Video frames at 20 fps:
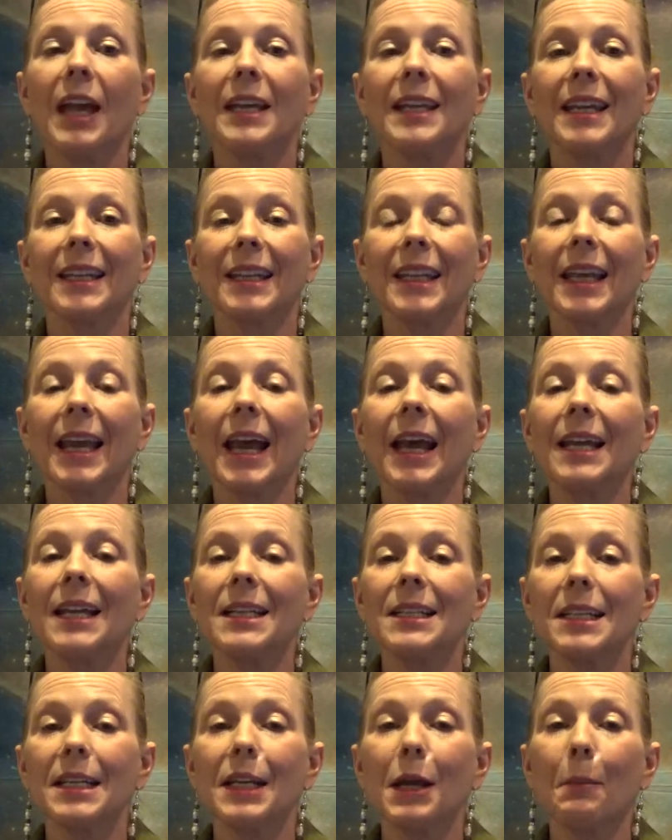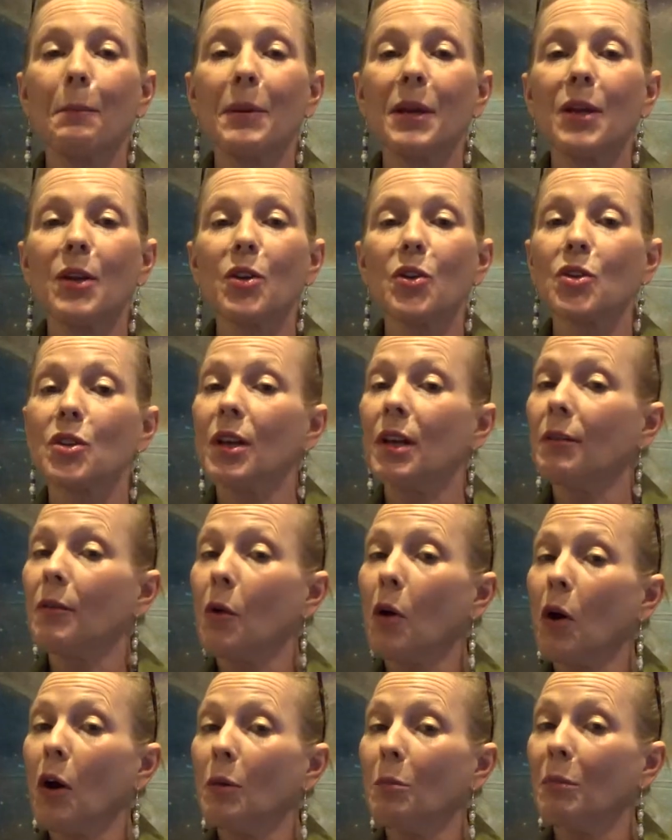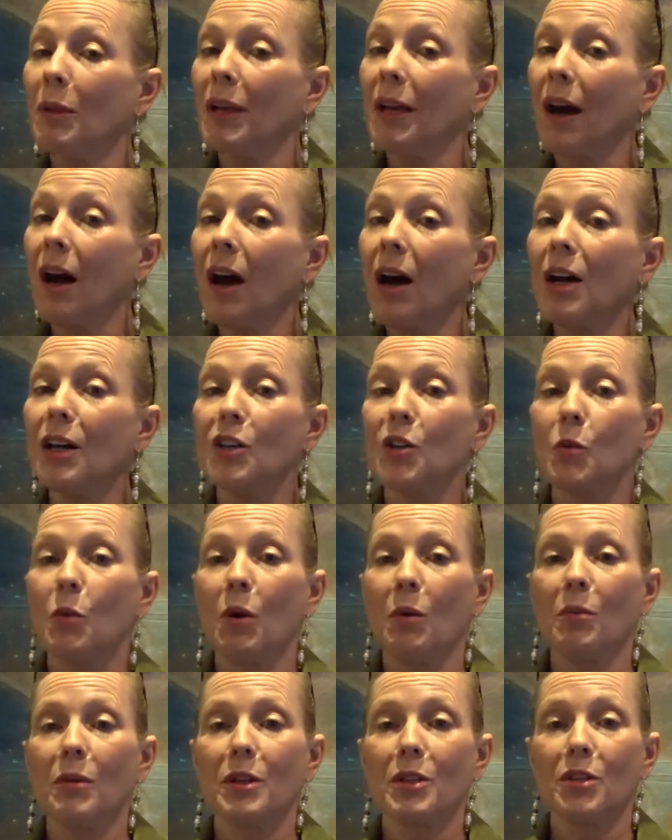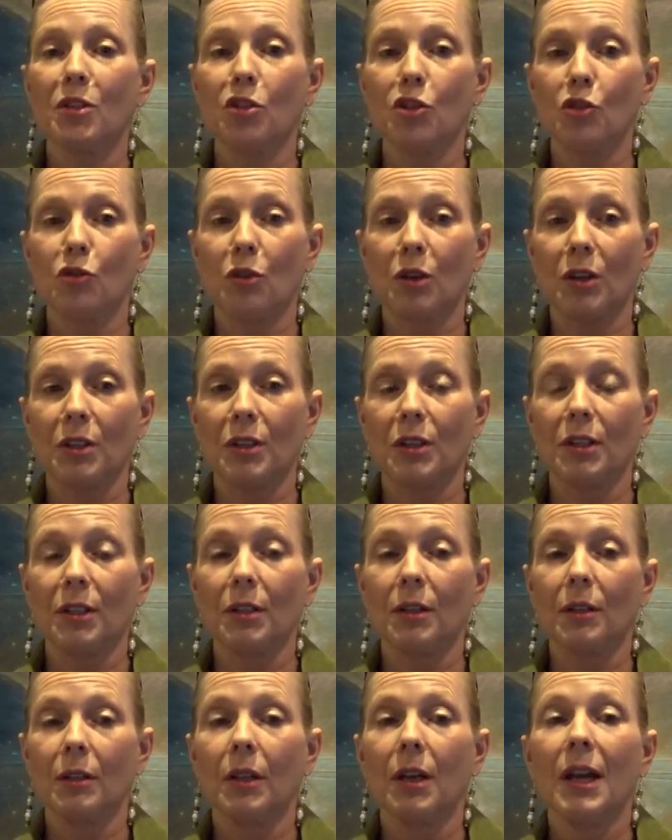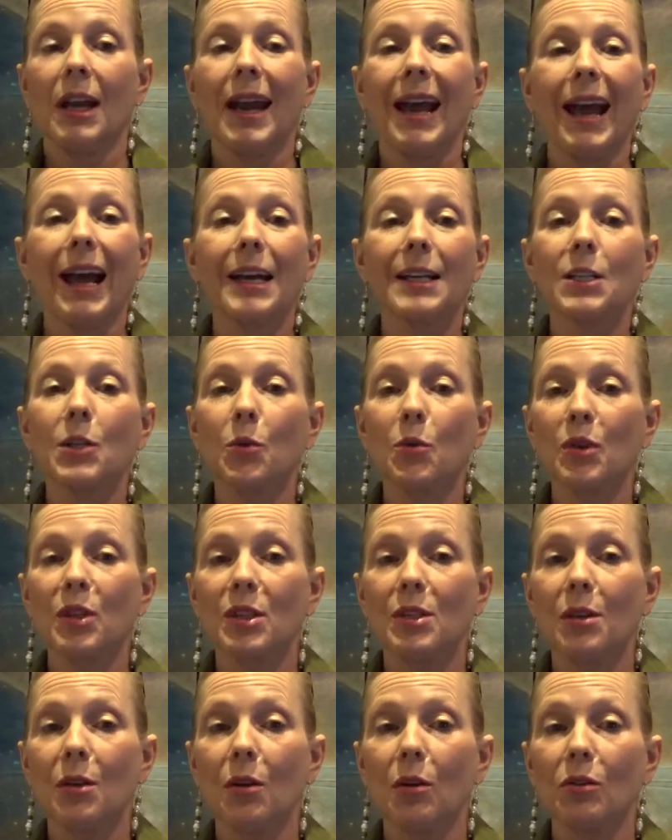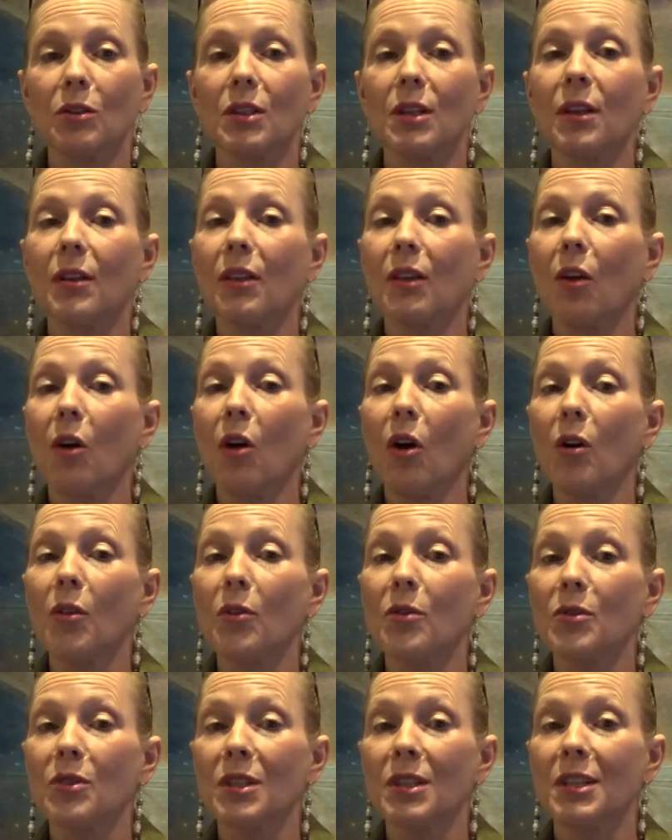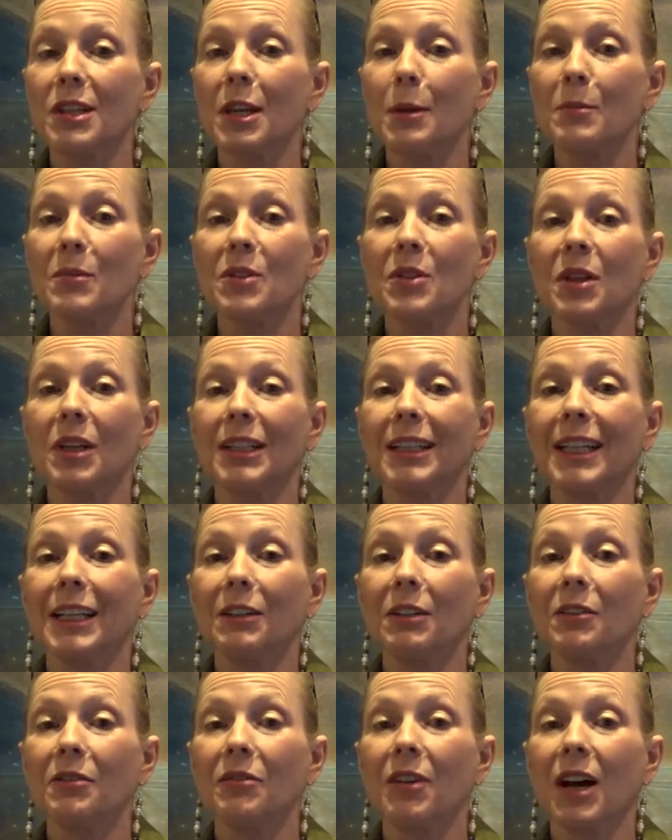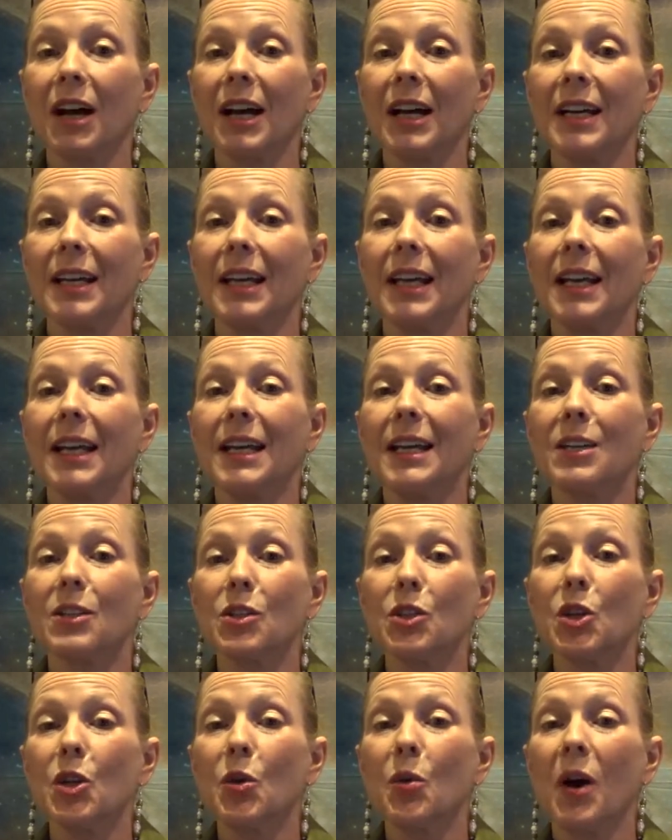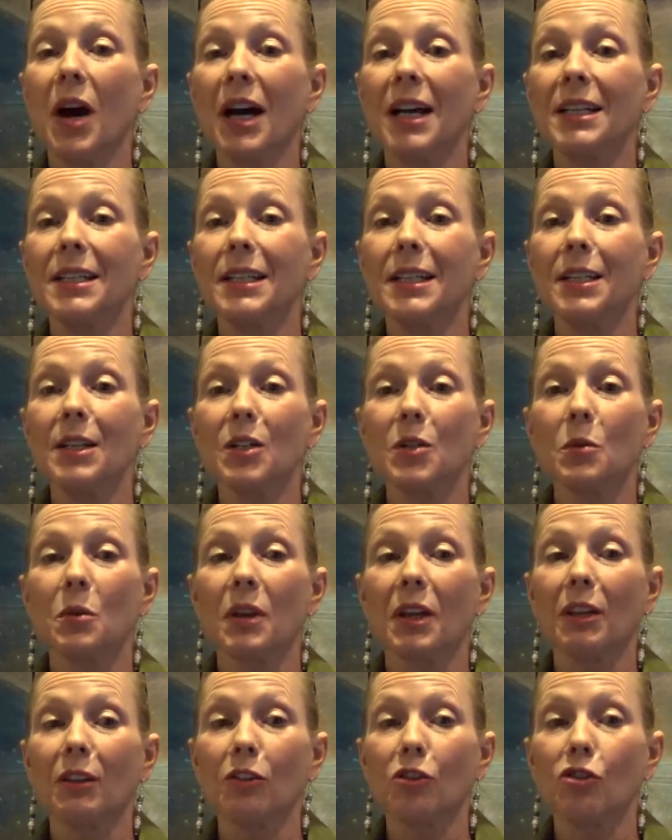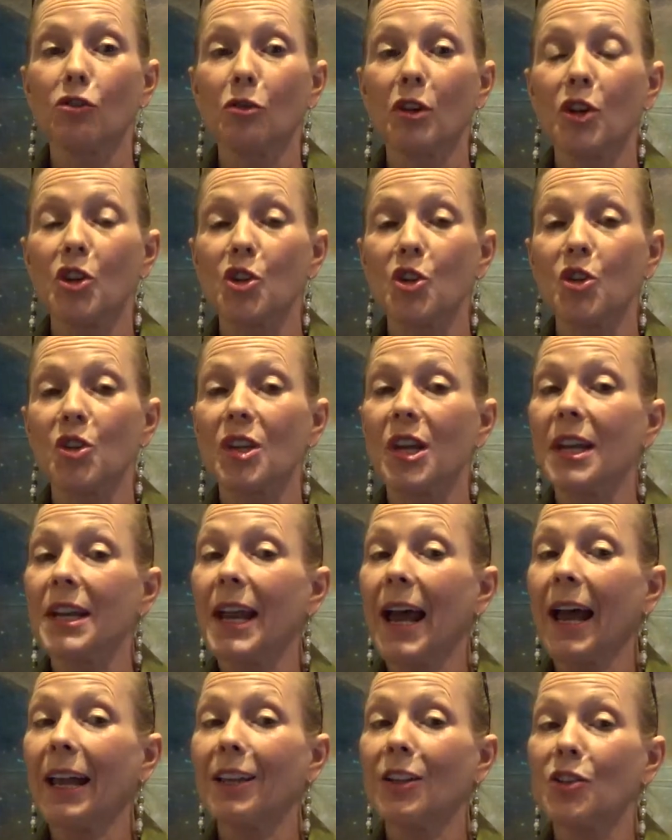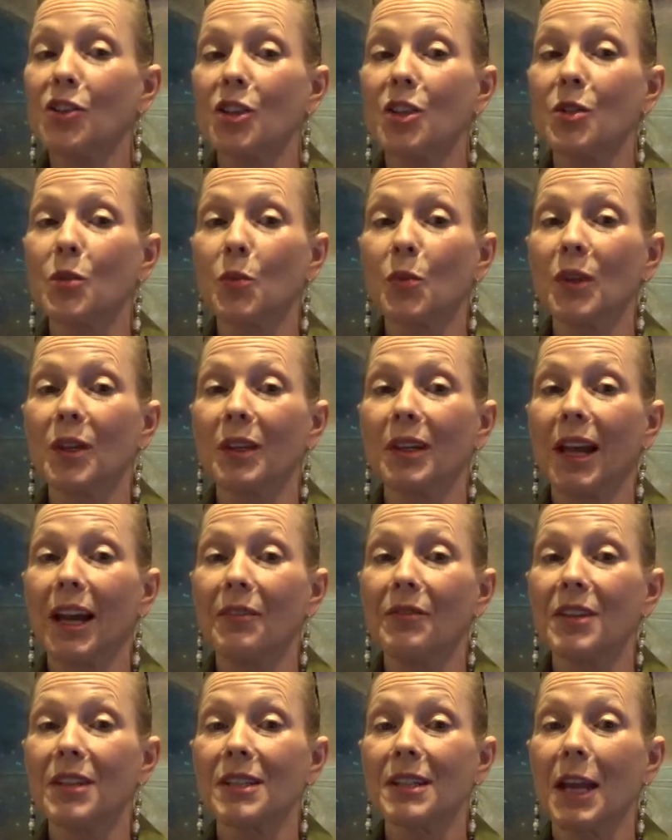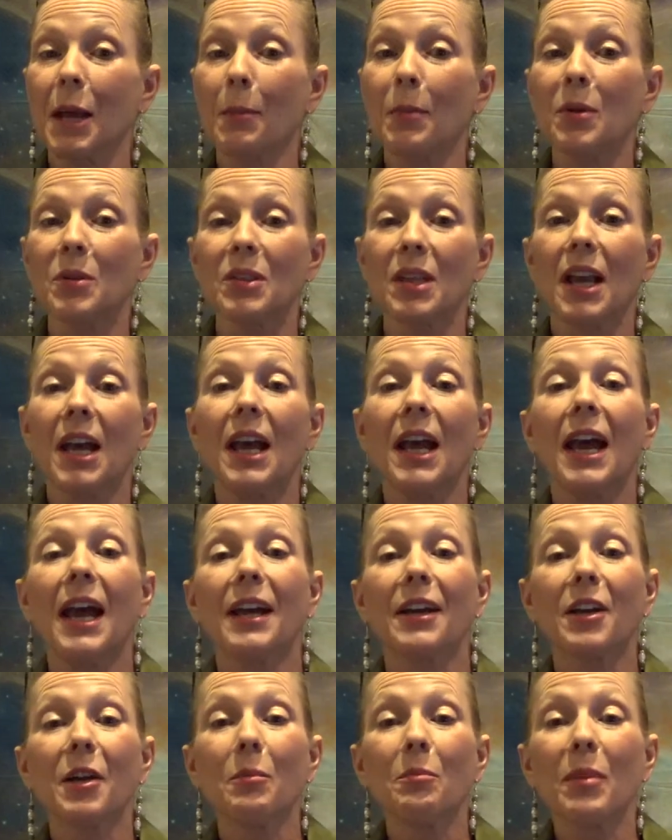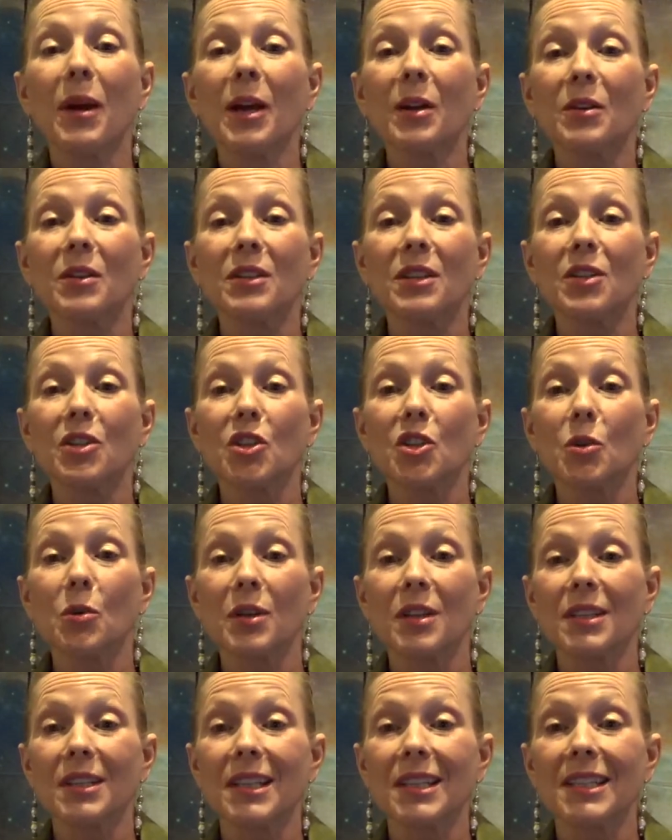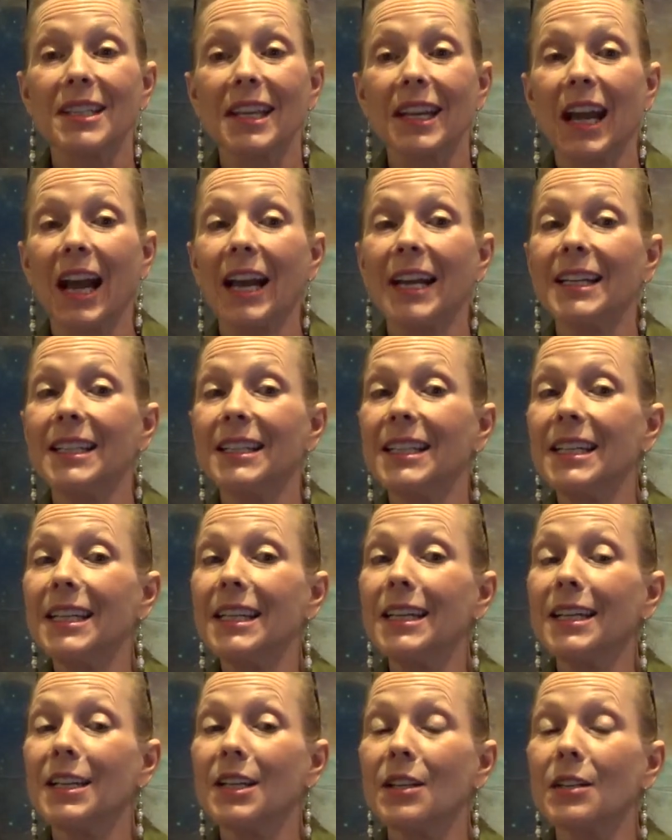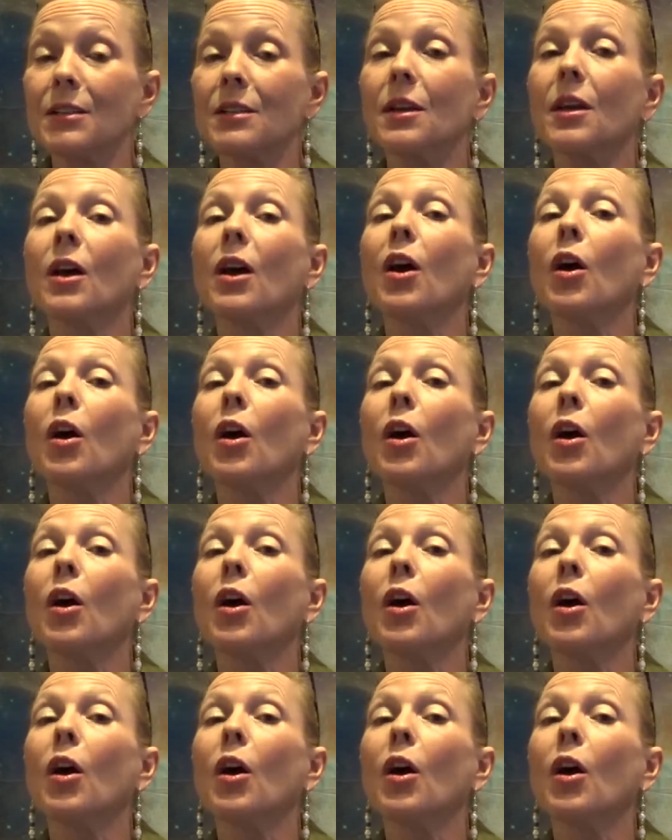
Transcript: Yet the editing appears to have gone beyond what was instructed. As a result, the author's attempts to clarify his new ideas with illustrations, analogies, real-life examples, and comparisons to existing ideas